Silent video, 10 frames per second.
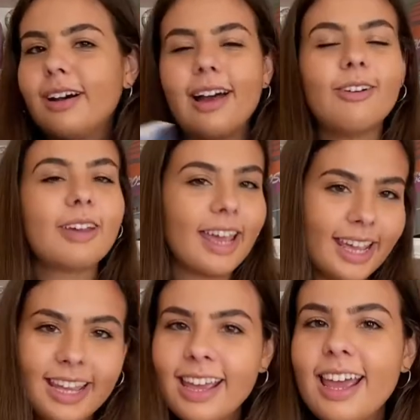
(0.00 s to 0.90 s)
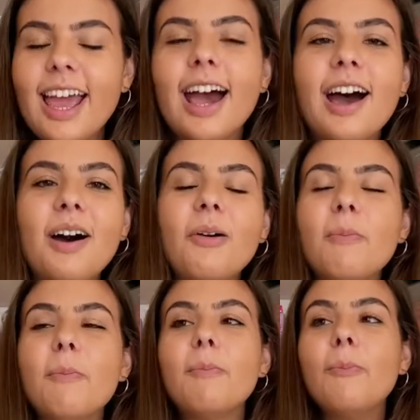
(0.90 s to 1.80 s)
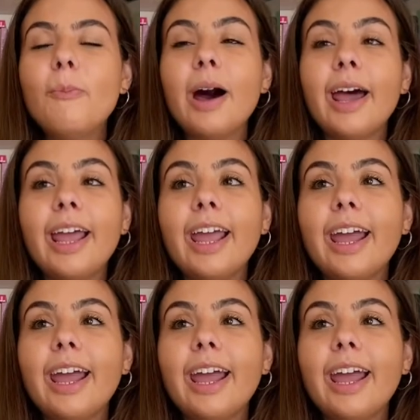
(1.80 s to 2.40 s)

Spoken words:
Okay. But,